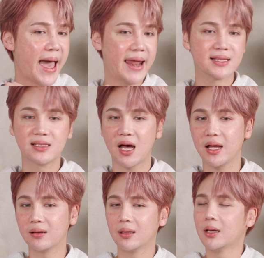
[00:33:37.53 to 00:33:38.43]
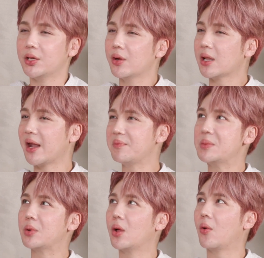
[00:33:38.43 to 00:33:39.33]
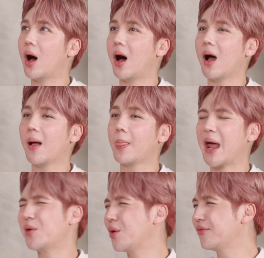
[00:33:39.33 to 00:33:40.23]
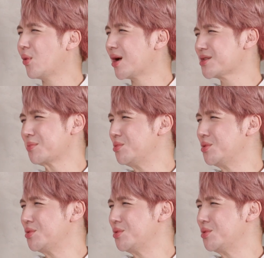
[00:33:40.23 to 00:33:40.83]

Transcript: And it's not, you know, a lot of people, I don't know if you watch like